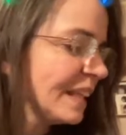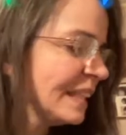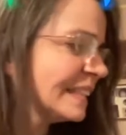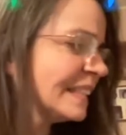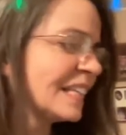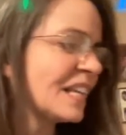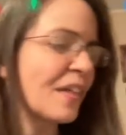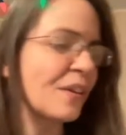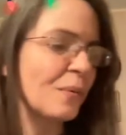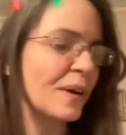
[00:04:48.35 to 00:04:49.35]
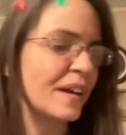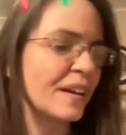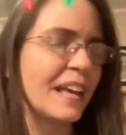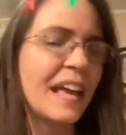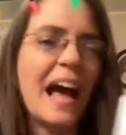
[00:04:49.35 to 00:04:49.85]
This is another
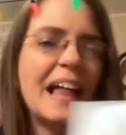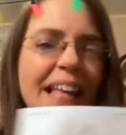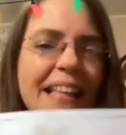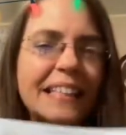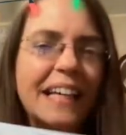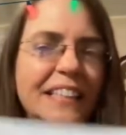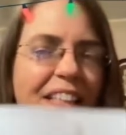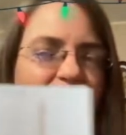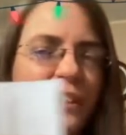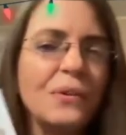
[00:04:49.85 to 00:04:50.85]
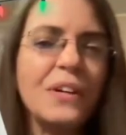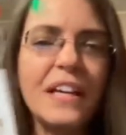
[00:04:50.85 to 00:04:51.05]
one. I like this idea too.